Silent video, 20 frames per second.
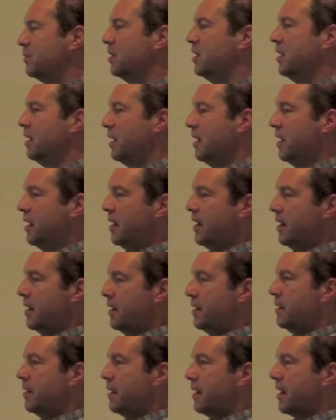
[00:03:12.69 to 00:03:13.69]
to
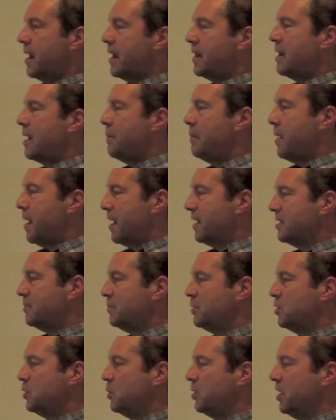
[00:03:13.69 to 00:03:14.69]
get that
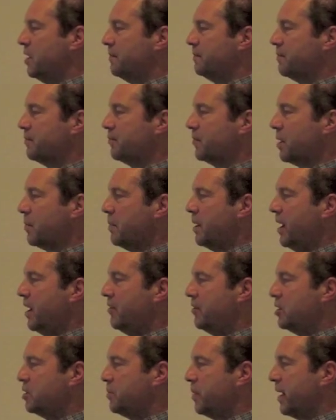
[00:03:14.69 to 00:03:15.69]
balance between
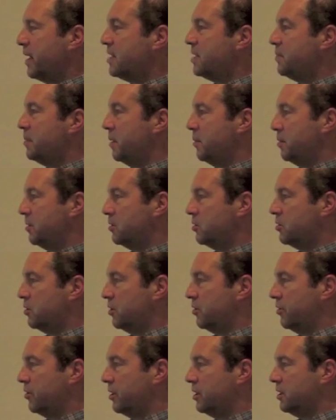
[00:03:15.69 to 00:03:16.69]
paying respect to people's
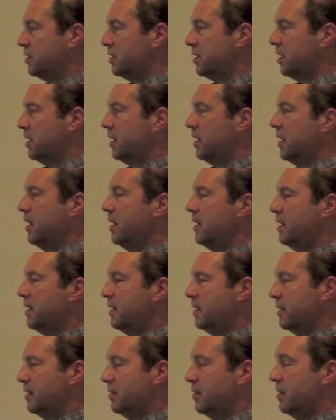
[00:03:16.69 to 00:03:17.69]
stories,
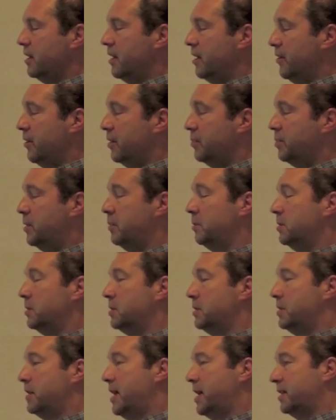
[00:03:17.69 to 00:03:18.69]
hearing
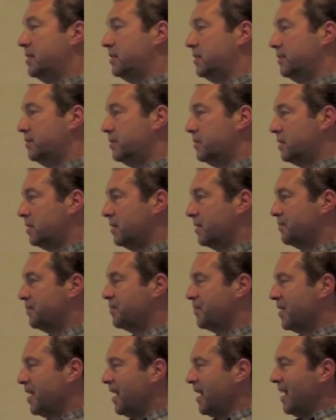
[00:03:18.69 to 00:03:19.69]
people's narratives,
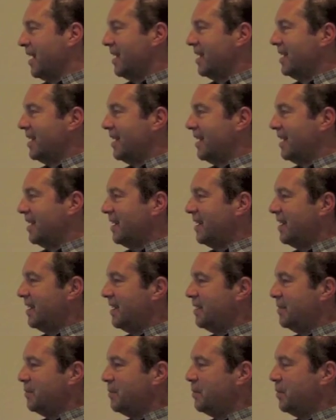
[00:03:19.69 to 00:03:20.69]

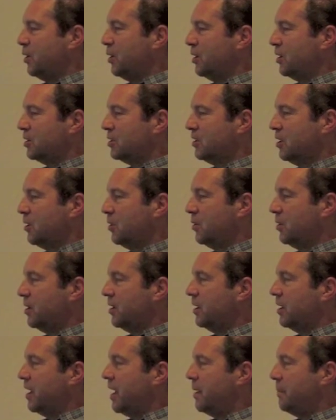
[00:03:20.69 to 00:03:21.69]
but also
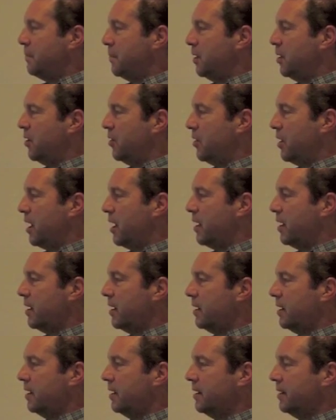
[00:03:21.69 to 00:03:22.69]
getting beyond that
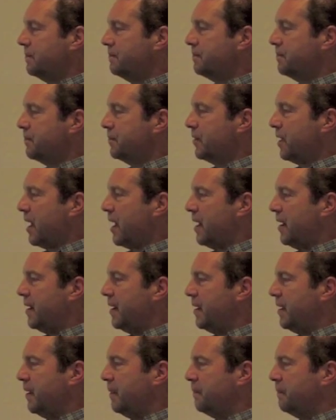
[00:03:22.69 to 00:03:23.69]

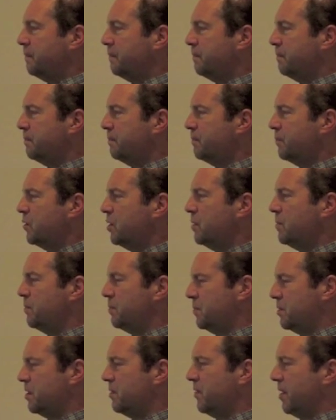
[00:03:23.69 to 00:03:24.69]
and
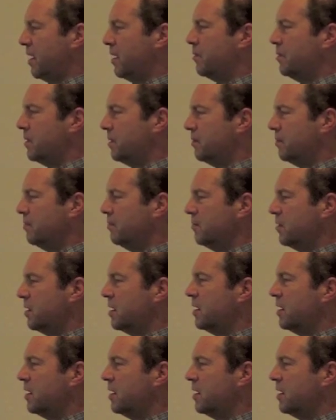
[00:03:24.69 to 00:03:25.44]
developing,